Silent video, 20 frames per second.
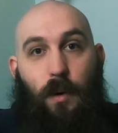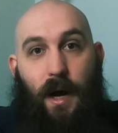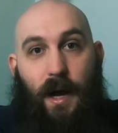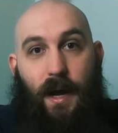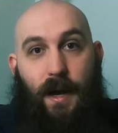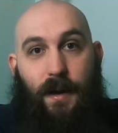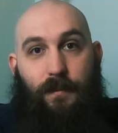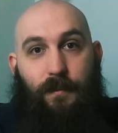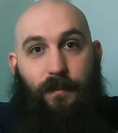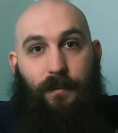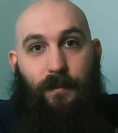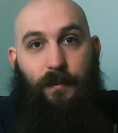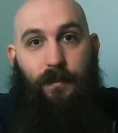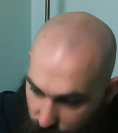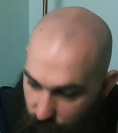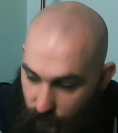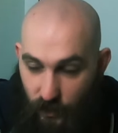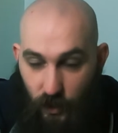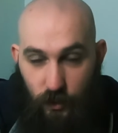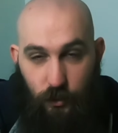why.
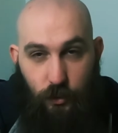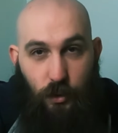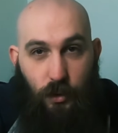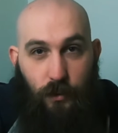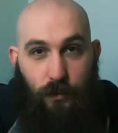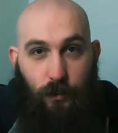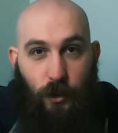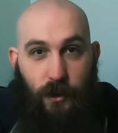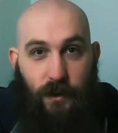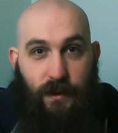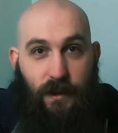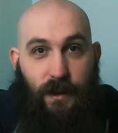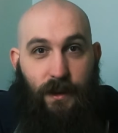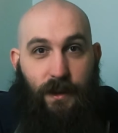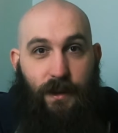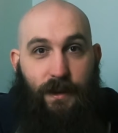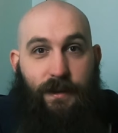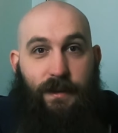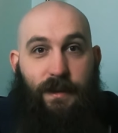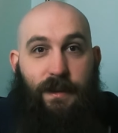To avoid
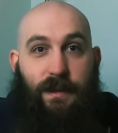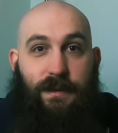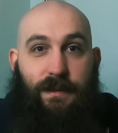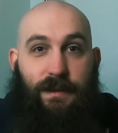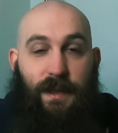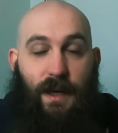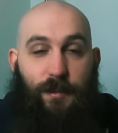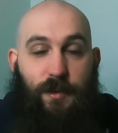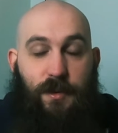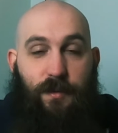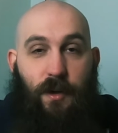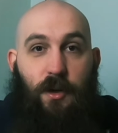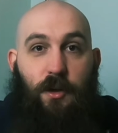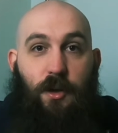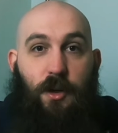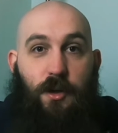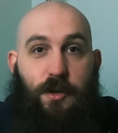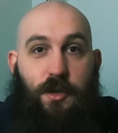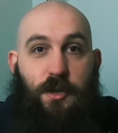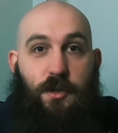these types of
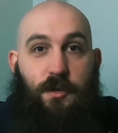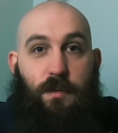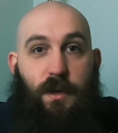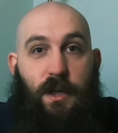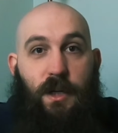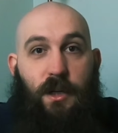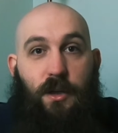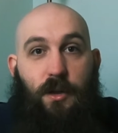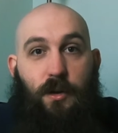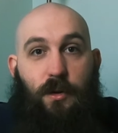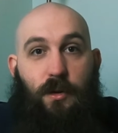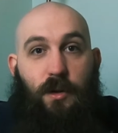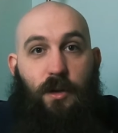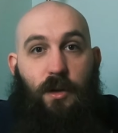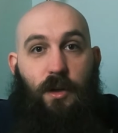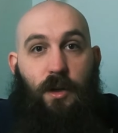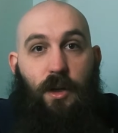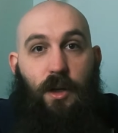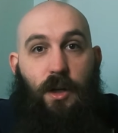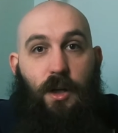unconscious ridicule,
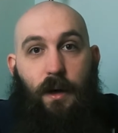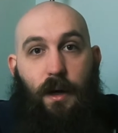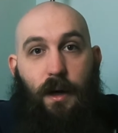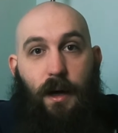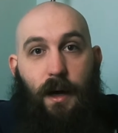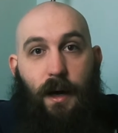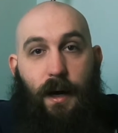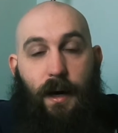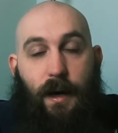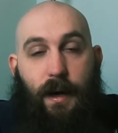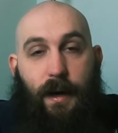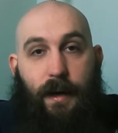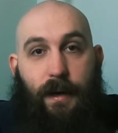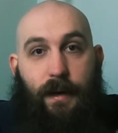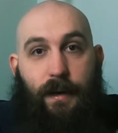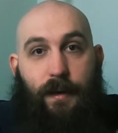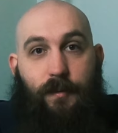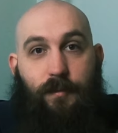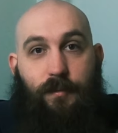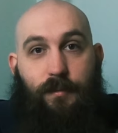
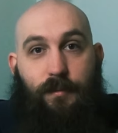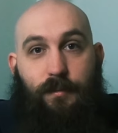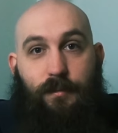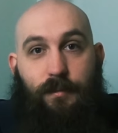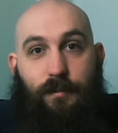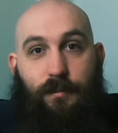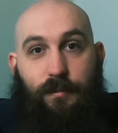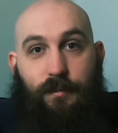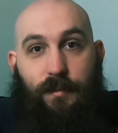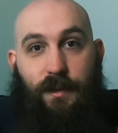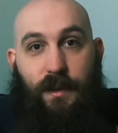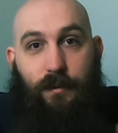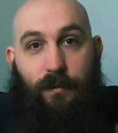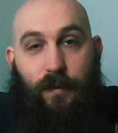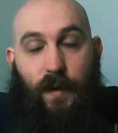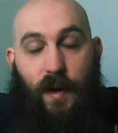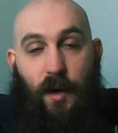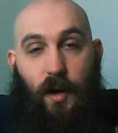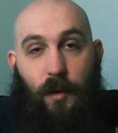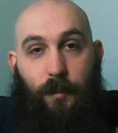I
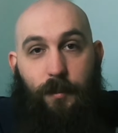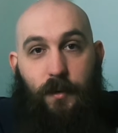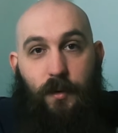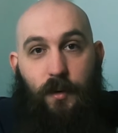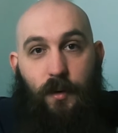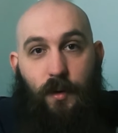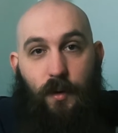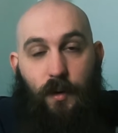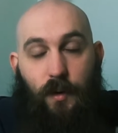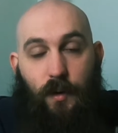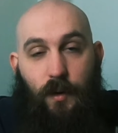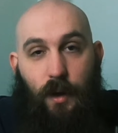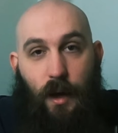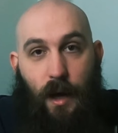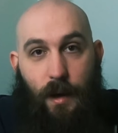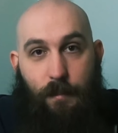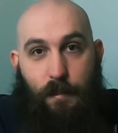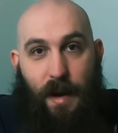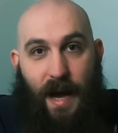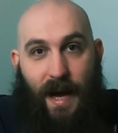developed
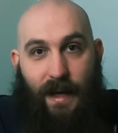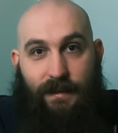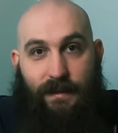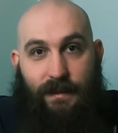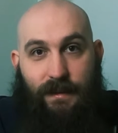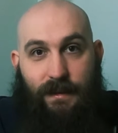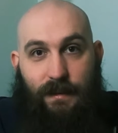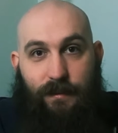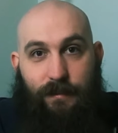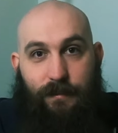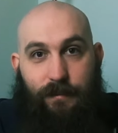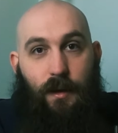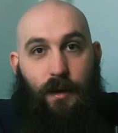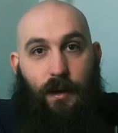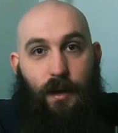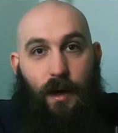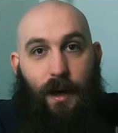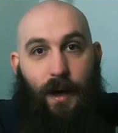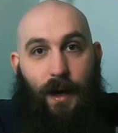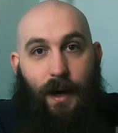a mask.
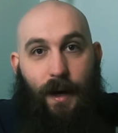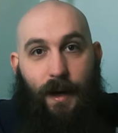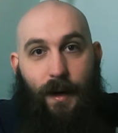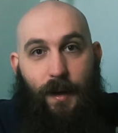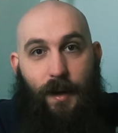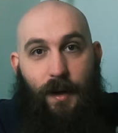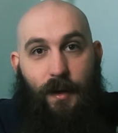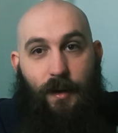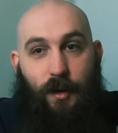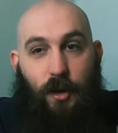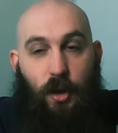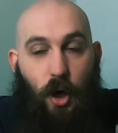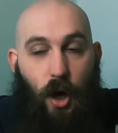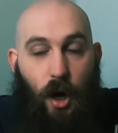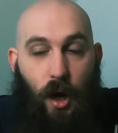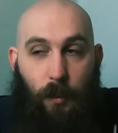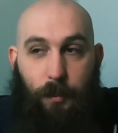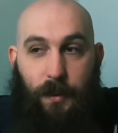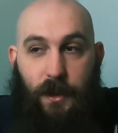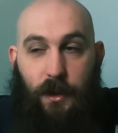I
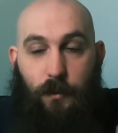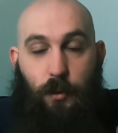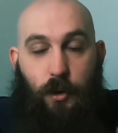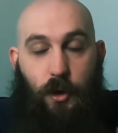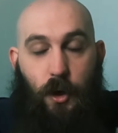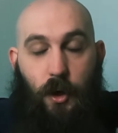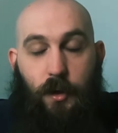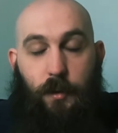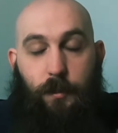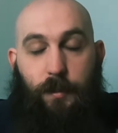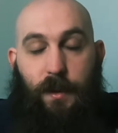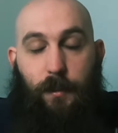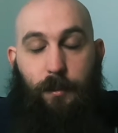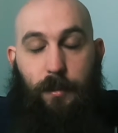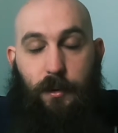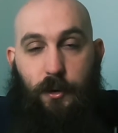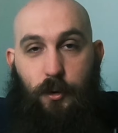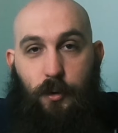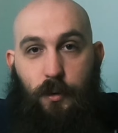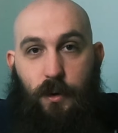copied what other people
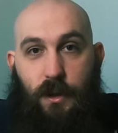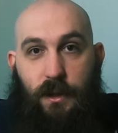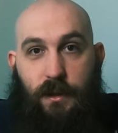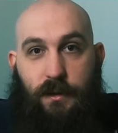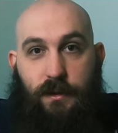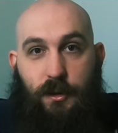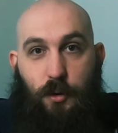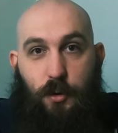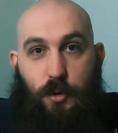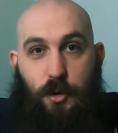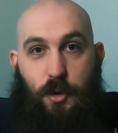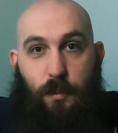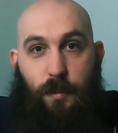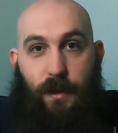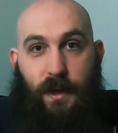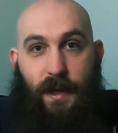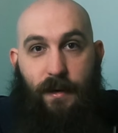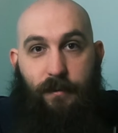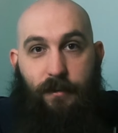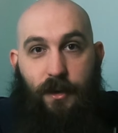do in their social
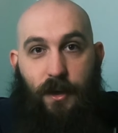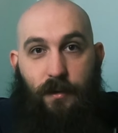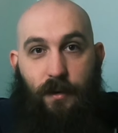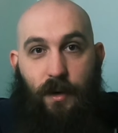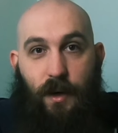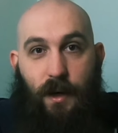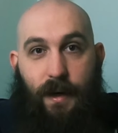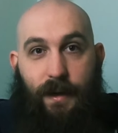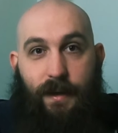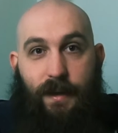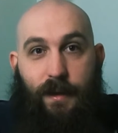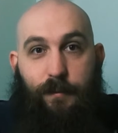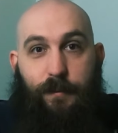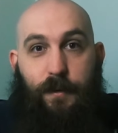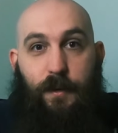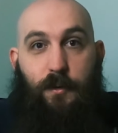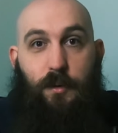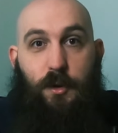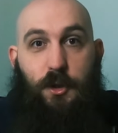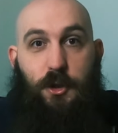behavior, and if
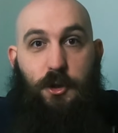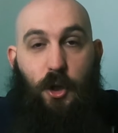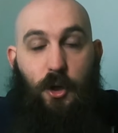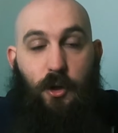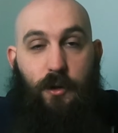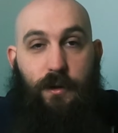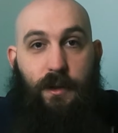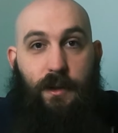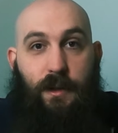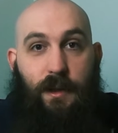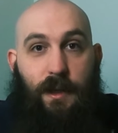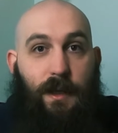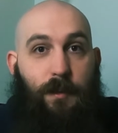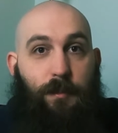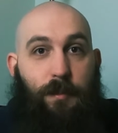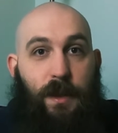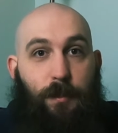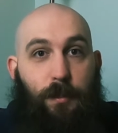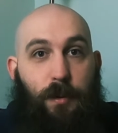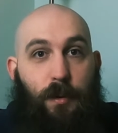it resulted in
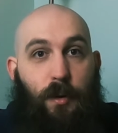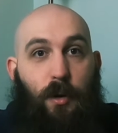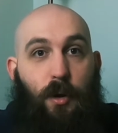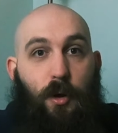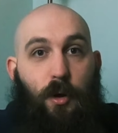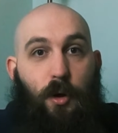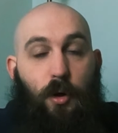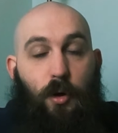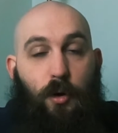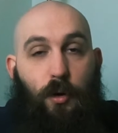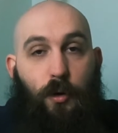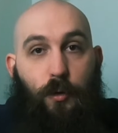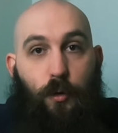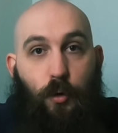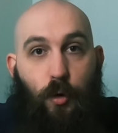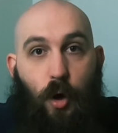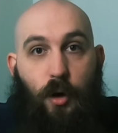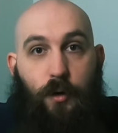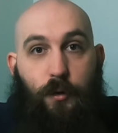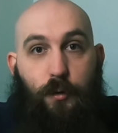people
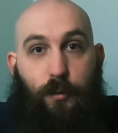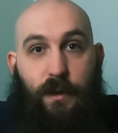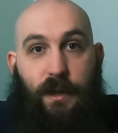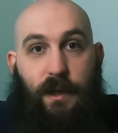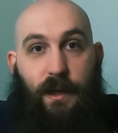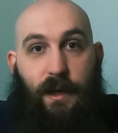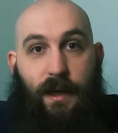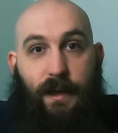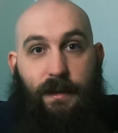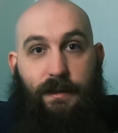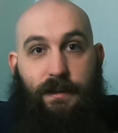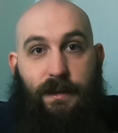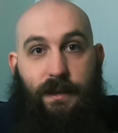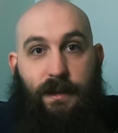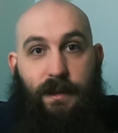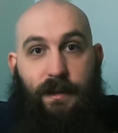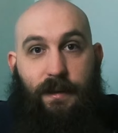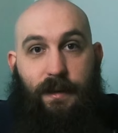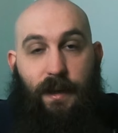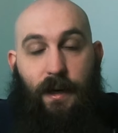not
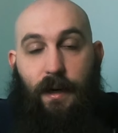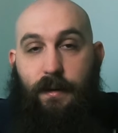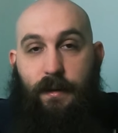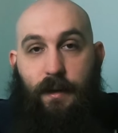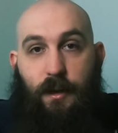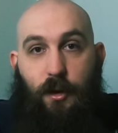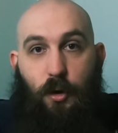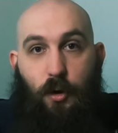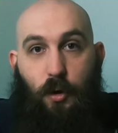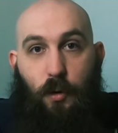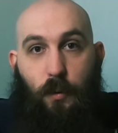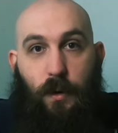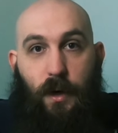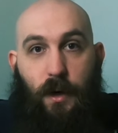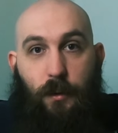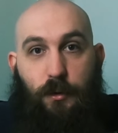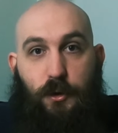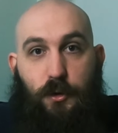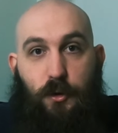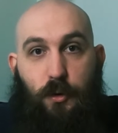realizing that I didn't know what I
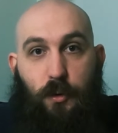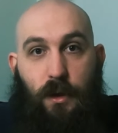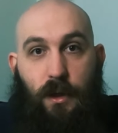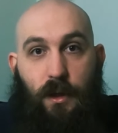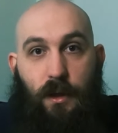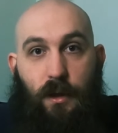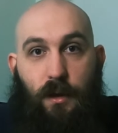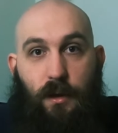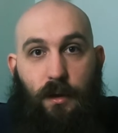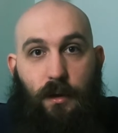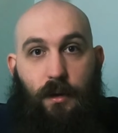was doing,